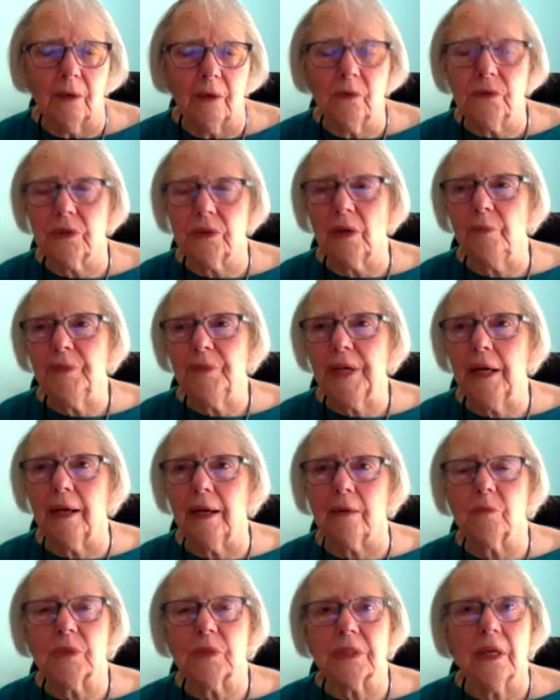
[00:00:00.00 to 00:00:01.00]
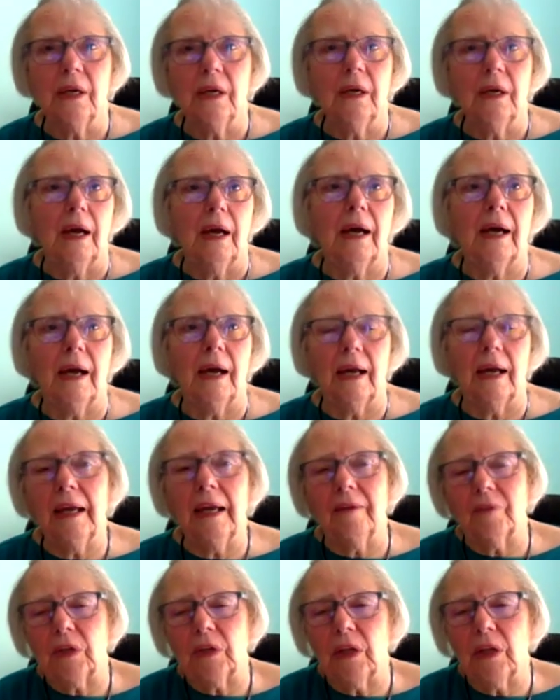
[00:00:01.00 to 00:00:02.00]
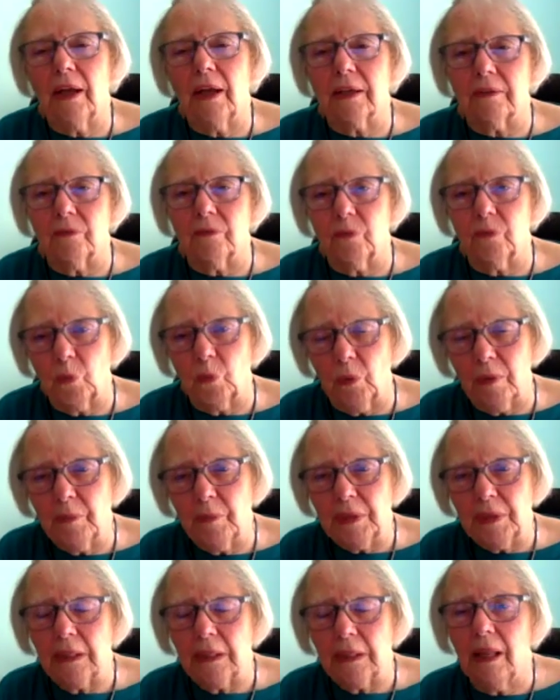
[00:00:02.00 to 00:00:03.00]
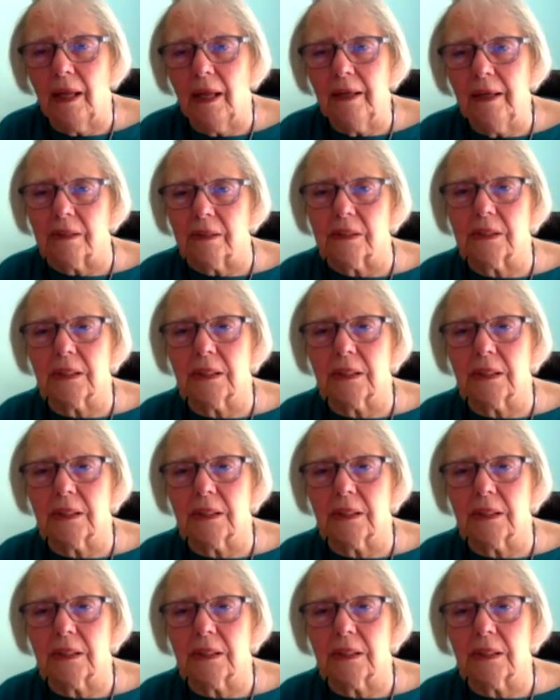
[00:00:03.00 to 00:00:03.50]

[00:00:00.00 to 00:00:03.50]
Sometimes I have a lot of women clients,